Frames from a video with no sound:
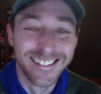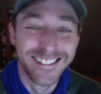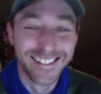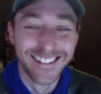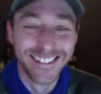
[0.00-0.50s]
was
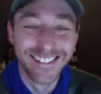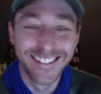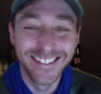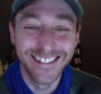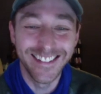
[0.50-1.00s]

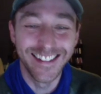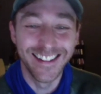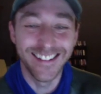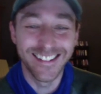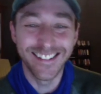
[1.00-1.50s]
good.
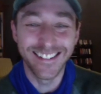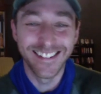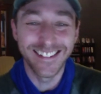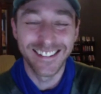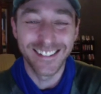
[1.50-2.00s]
Didn't blow
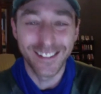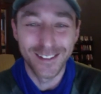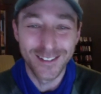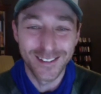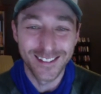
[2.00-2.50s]
me away.